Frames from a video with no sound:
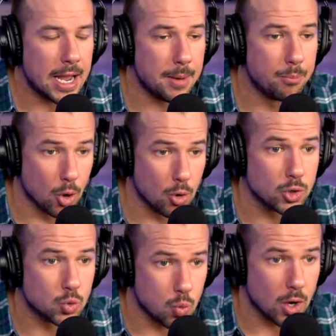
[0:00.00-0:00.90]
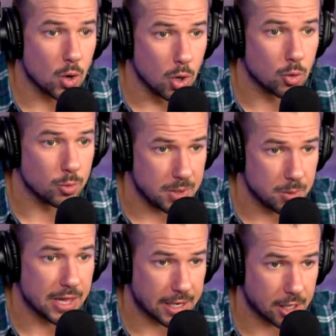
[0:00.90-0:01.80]
And brokers want to work with
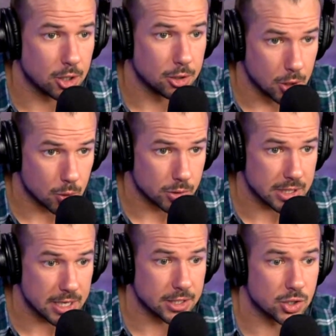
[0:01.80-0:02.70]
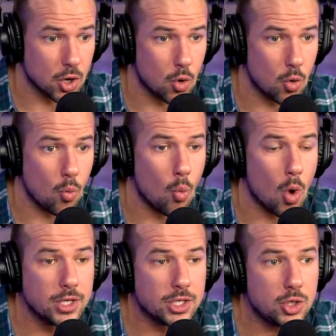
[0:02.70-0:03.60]
people that can close. And so
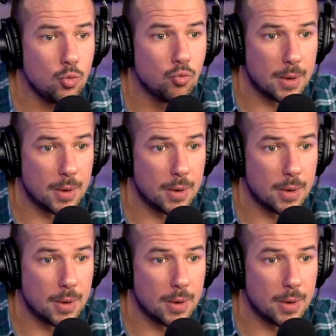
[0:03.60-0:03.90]
once you